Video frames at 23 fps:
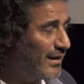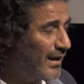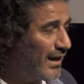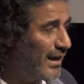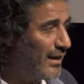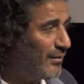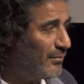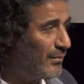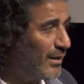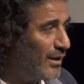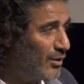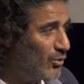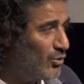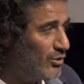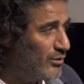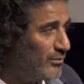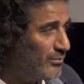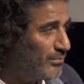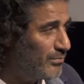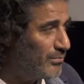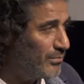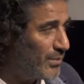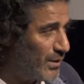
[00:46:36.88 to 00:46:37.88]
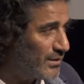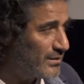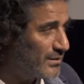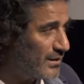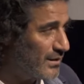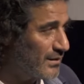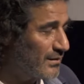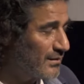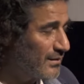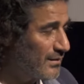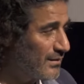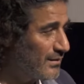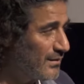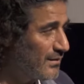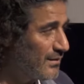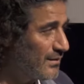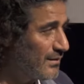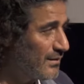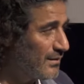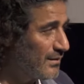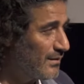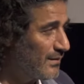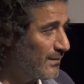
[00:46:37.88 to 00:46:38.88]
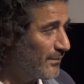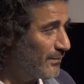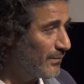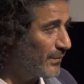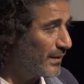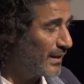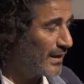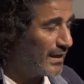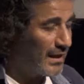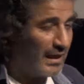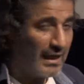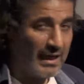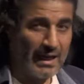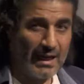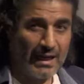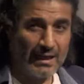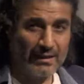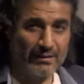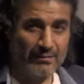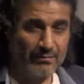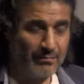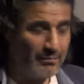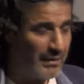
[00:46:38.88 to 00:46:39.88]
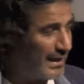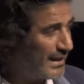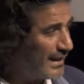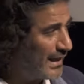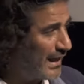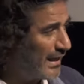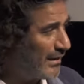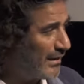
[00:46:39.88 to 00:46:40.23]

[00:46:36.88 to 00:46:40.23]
bombing that does something to me.